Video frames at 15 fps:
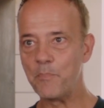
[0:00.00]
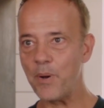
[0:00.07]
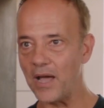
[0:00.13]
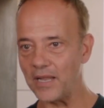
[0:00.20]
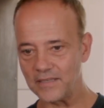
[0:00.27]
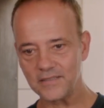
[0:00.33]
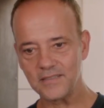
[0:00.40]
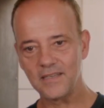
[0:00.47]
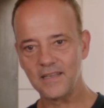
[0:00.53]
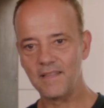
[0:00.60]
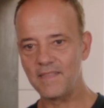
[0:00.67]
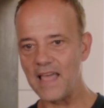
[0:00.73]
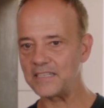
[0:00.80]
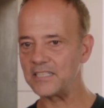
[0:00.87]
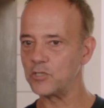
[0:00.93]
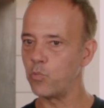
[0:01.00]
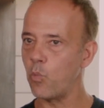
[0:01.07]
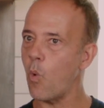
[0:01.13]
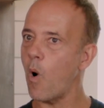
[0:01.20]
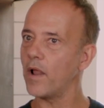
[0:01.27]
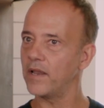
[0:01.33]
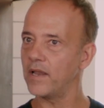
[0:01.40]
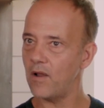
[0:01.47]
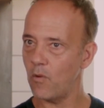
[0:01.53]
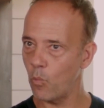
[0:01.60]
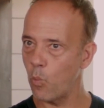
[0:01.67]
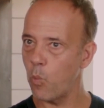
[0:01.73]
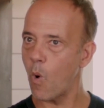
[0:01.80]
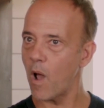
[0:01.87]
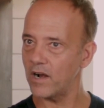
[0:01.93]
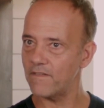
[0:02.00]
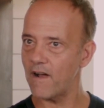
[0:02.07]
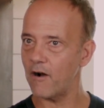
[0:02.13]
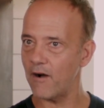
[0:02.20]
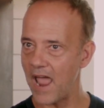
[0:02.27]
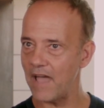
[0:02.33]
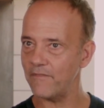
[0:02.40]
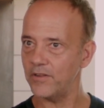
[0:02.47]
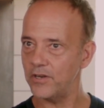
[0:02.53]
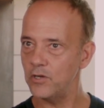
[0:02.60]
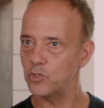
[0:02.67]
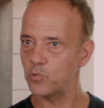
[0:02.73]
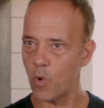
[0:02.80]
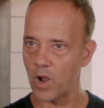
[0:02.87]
but That's just one of our avenues,